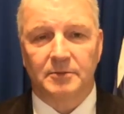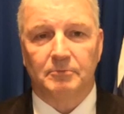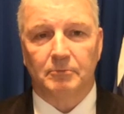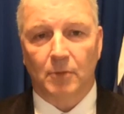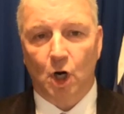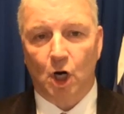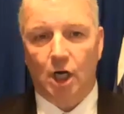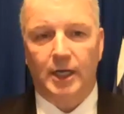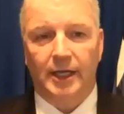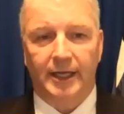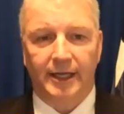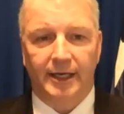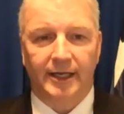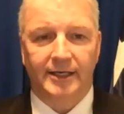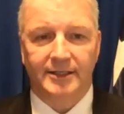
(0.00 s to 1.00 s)

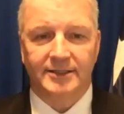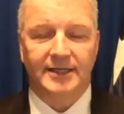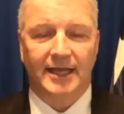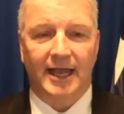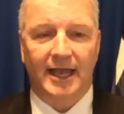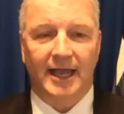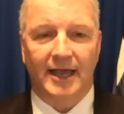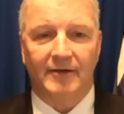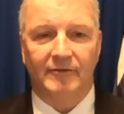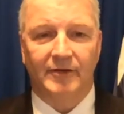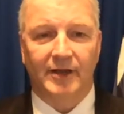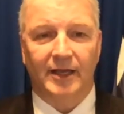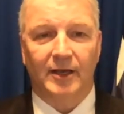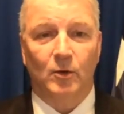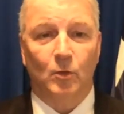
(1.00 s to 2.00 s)
market is
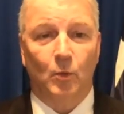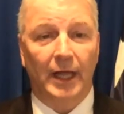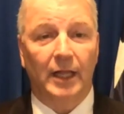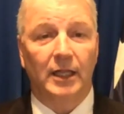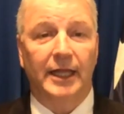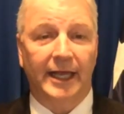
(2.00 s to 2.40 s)
having a well